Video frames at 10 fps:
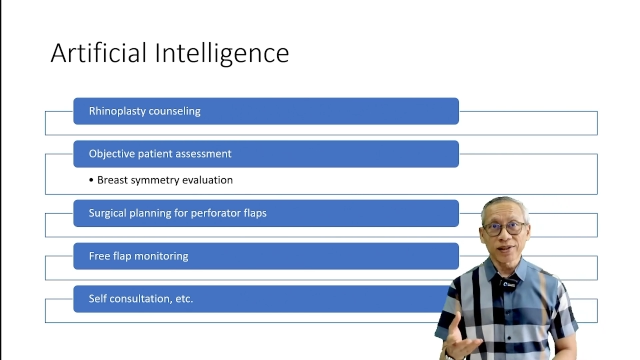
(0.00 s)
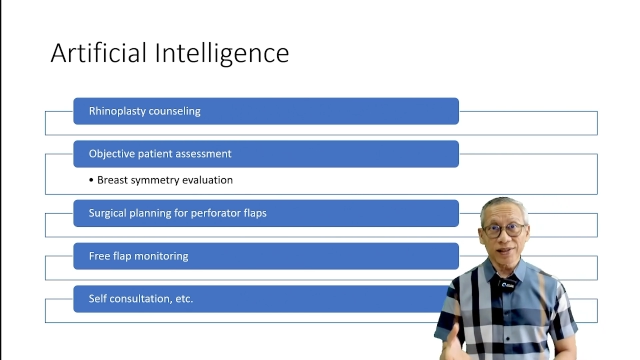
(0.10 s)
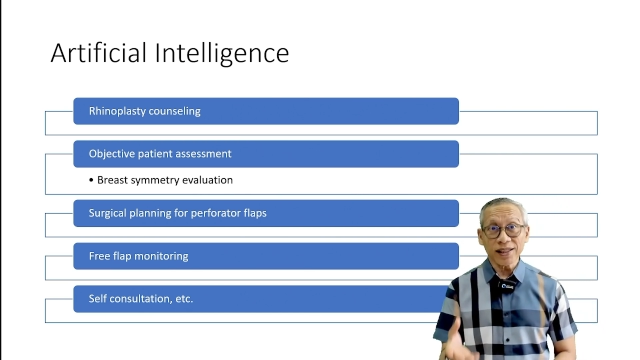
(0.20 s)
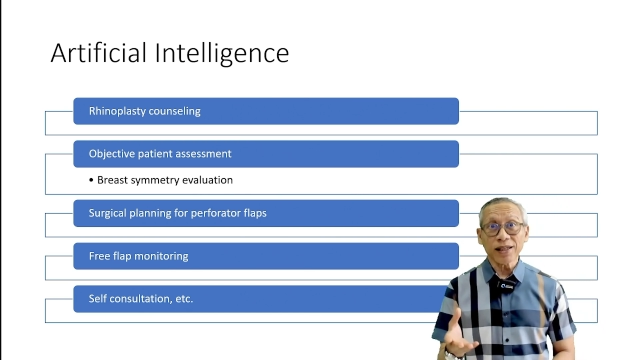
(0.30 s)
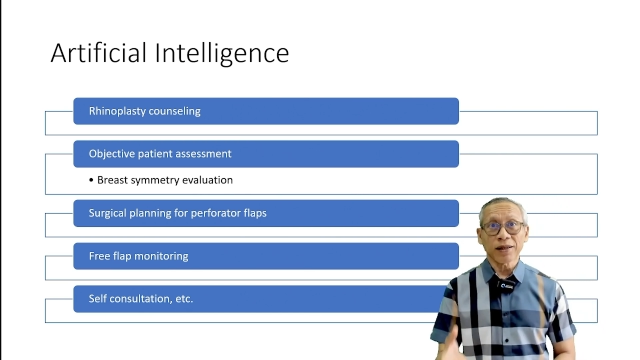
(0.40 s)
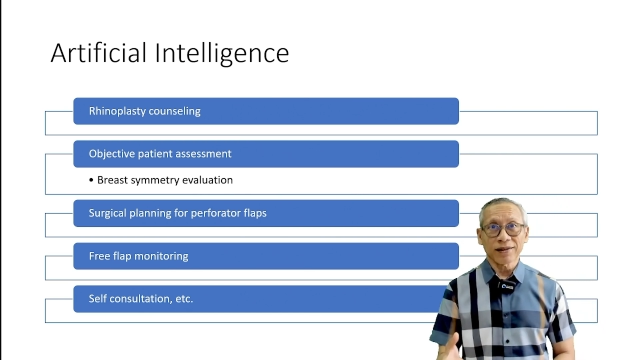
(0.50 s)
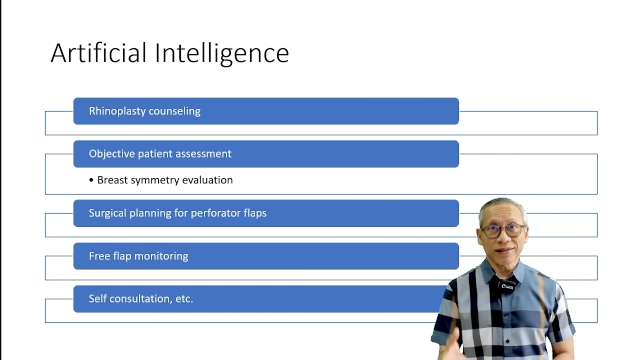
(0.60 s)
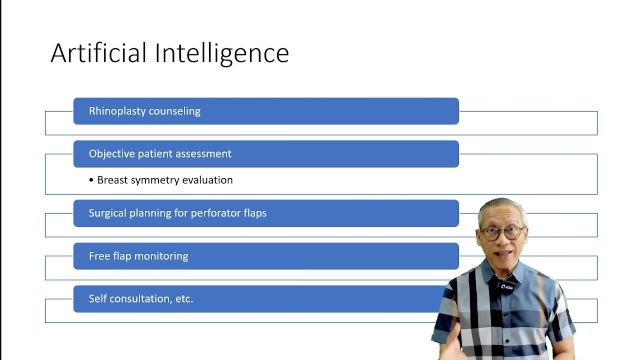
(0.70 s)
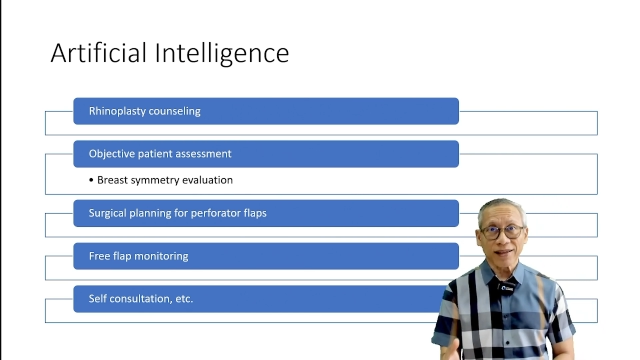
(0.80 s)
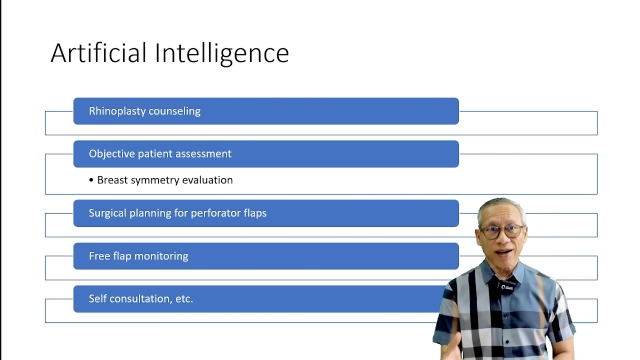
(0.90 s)
would
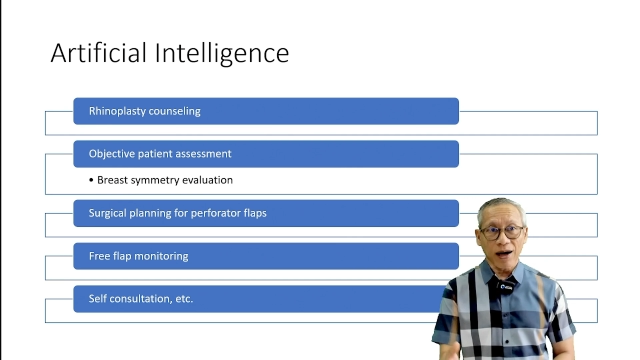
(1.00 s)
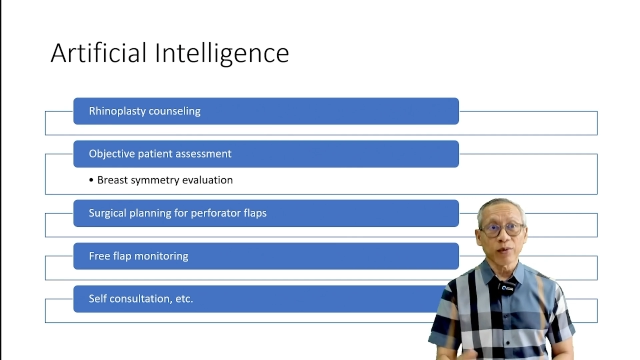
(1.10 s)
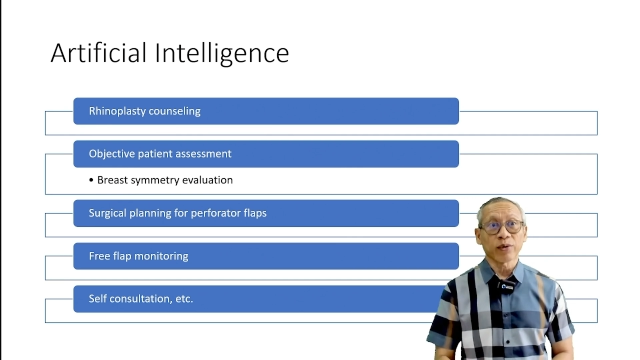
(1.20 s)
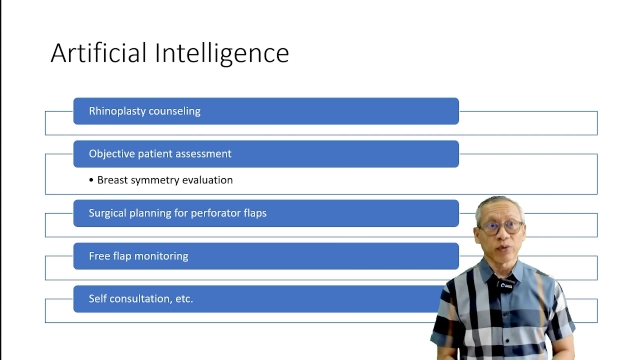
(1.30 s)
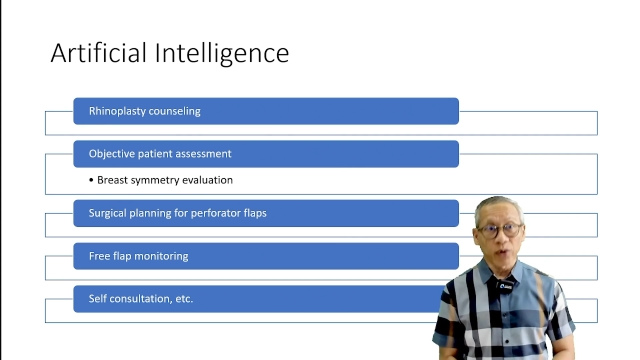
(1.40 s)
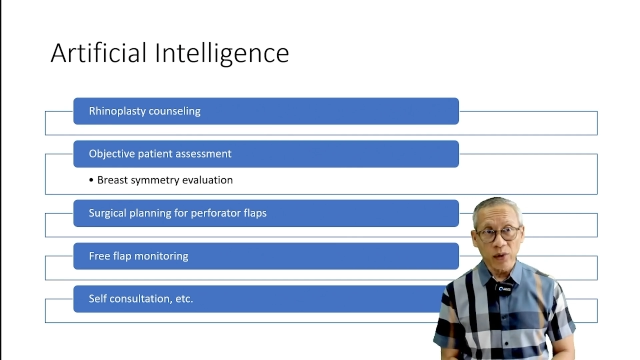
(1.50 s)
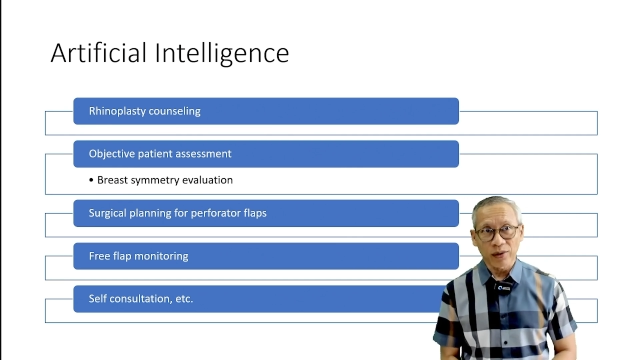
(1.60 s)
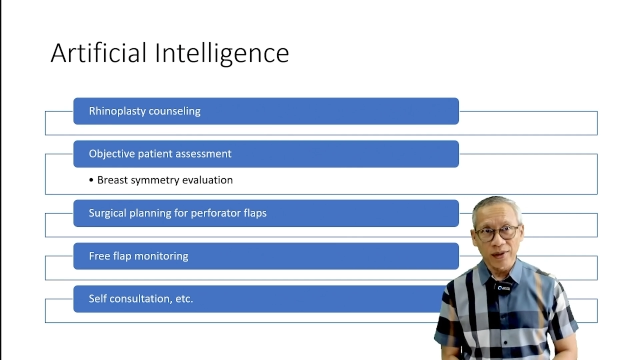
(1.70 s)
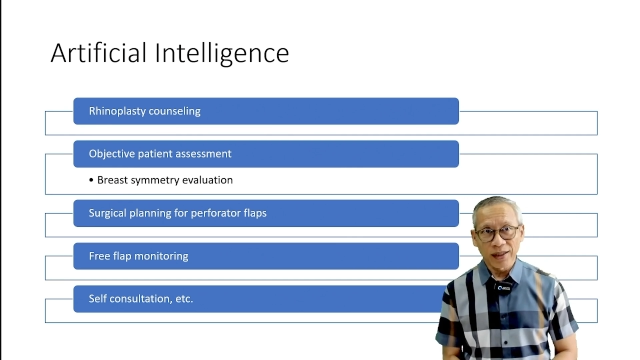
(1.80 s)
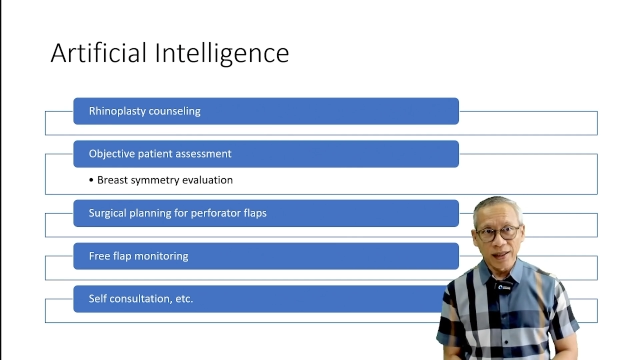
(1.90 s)
still take our
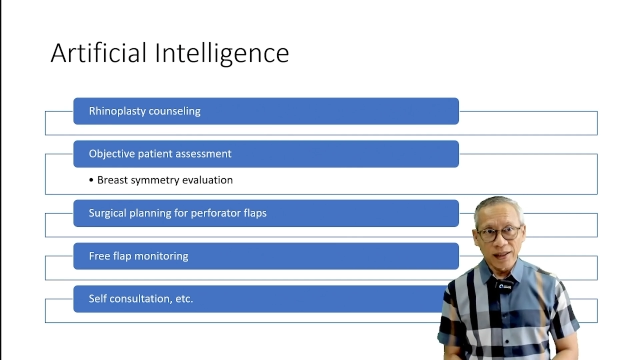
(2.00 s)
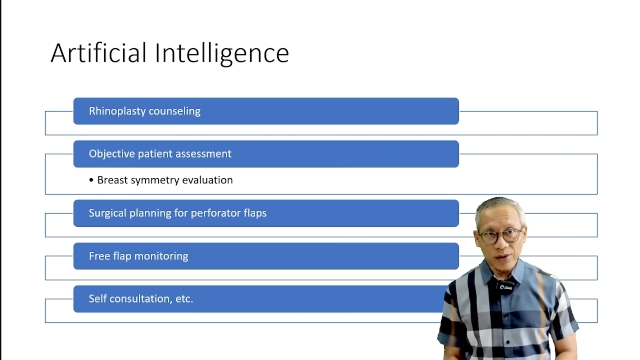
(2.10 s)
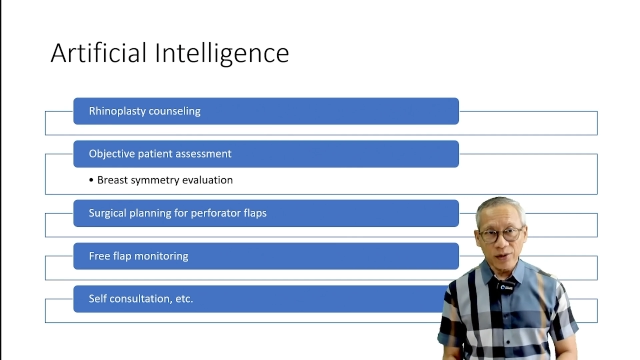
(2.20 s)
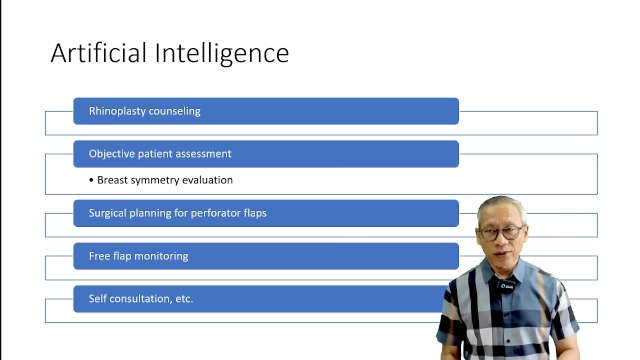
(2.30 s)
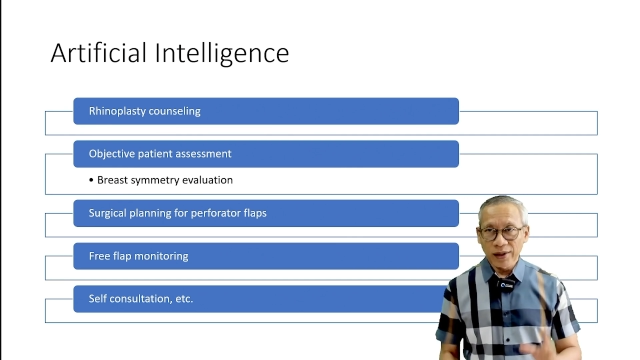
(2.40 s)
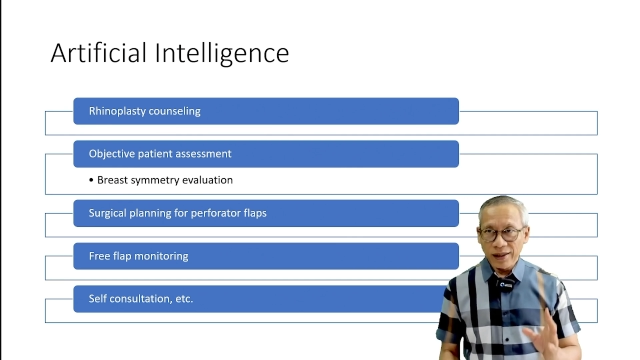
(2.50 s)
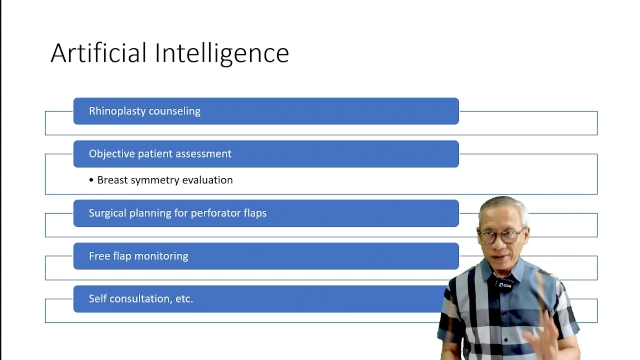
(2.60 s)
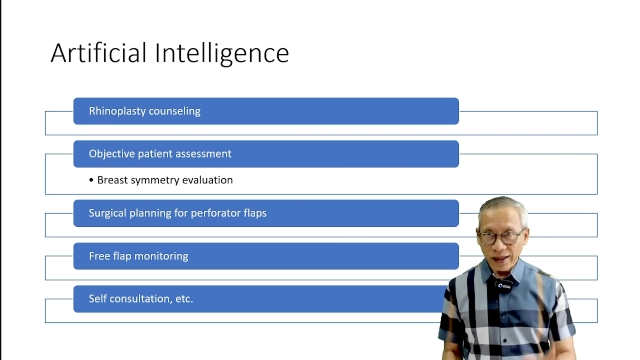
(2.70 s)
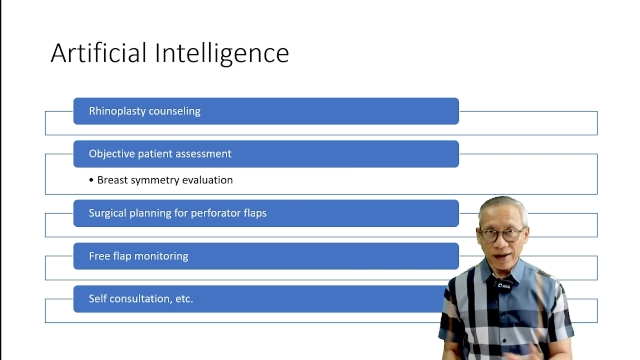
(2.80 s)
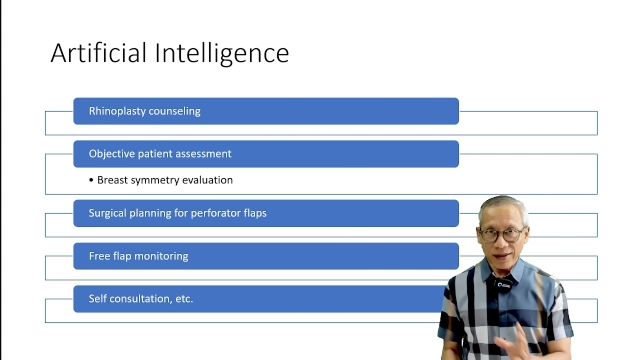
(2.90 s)
role.
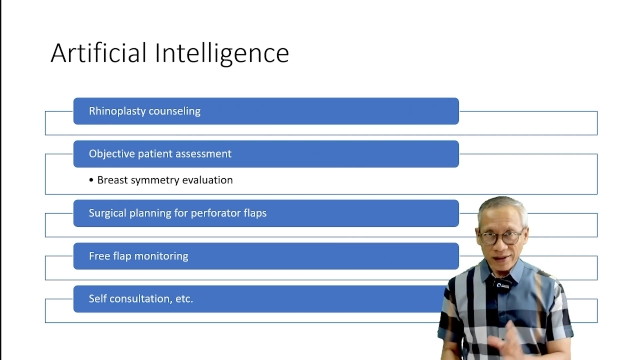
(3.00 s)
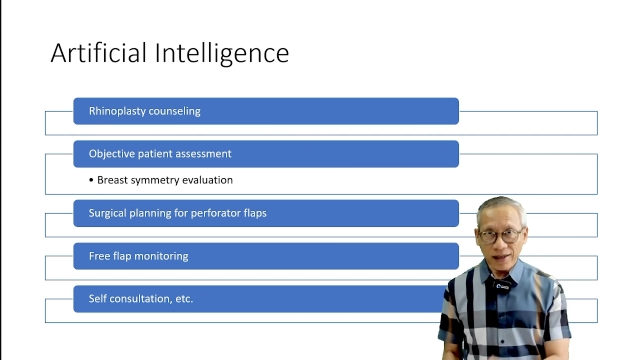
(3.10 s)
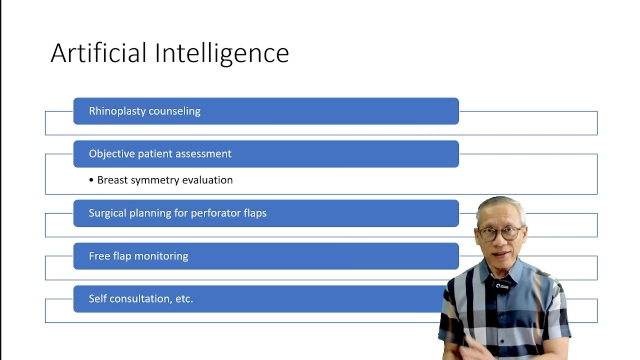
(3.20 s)
So there